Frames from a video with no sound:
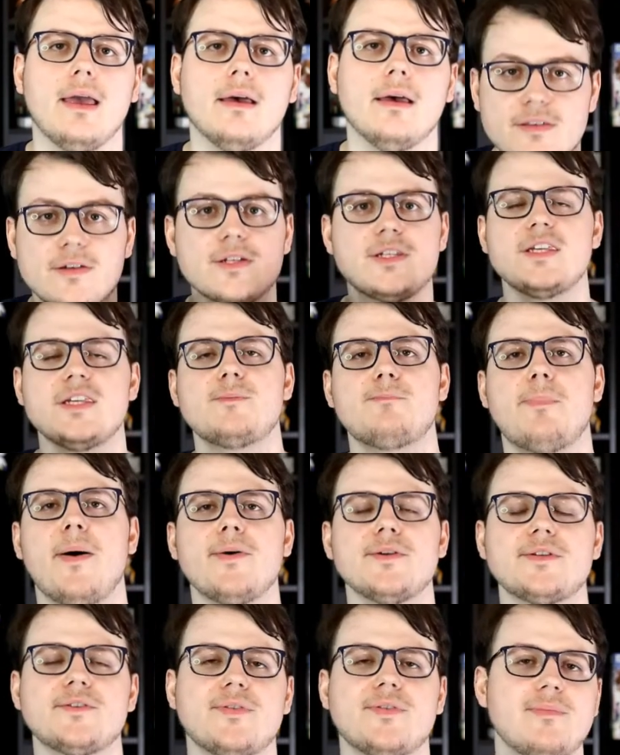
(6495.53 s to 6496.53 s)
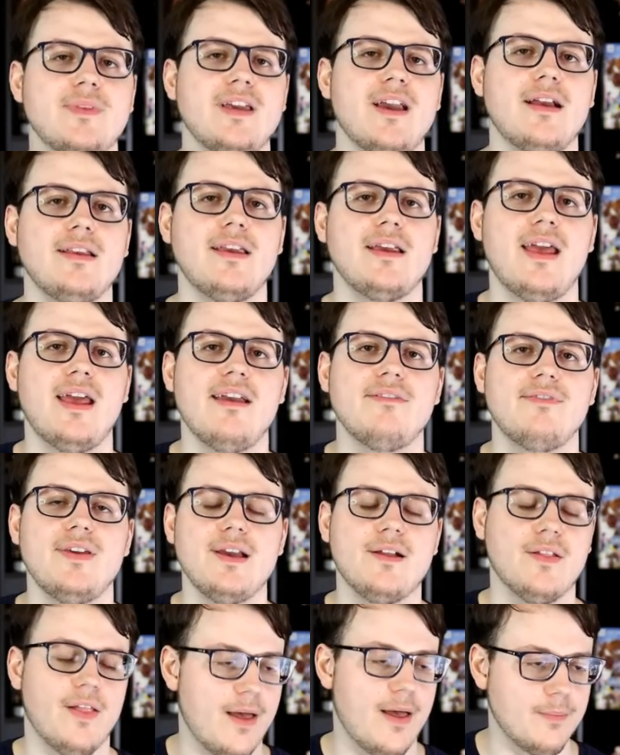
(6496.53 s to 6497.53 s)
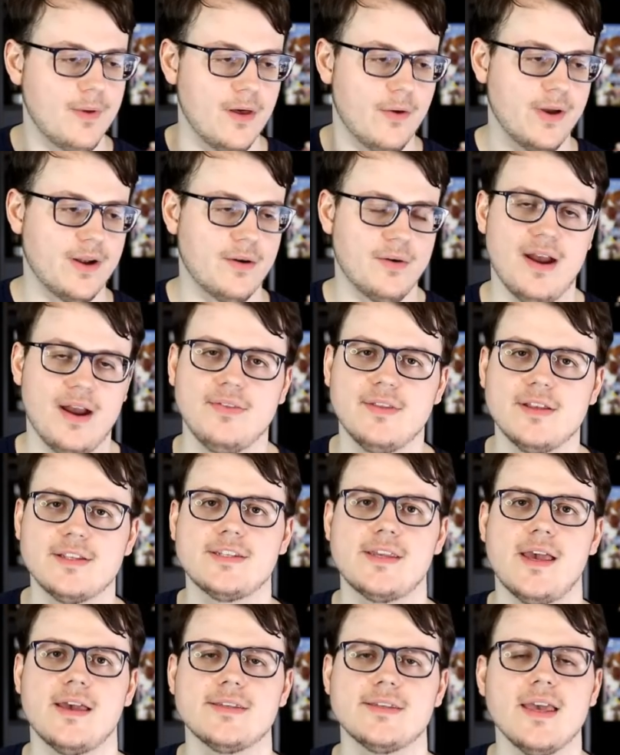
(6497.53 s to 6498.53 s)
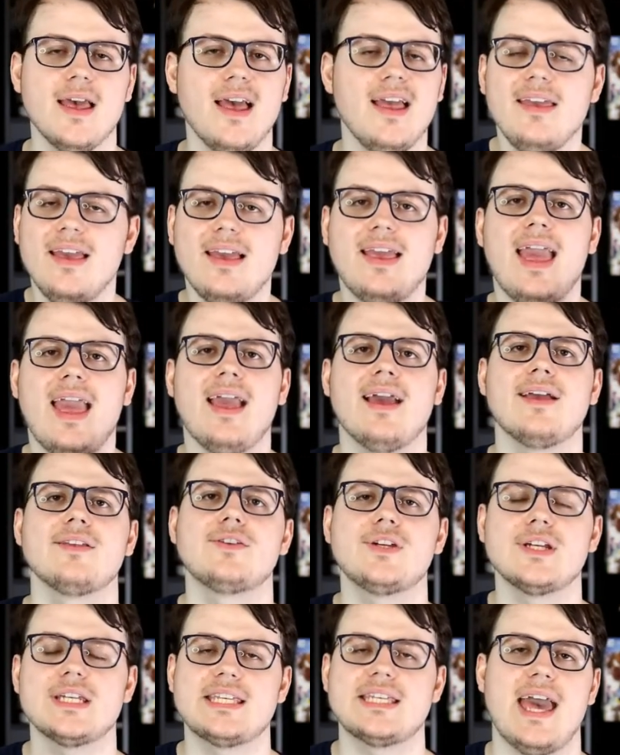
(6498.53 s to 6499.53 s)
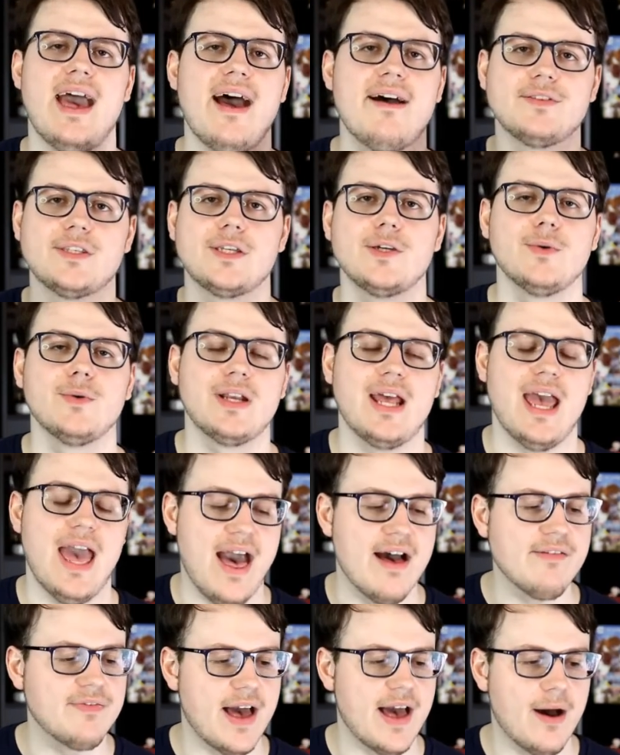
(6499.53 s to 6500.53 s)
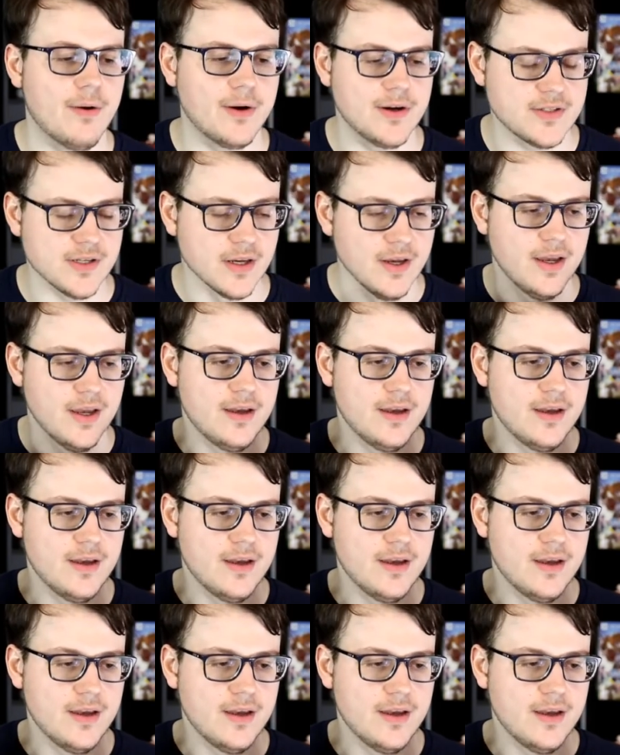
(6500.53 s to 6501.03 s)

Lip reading: There's this post from the Onion AV Club going around that says you can't just have 2.5 hours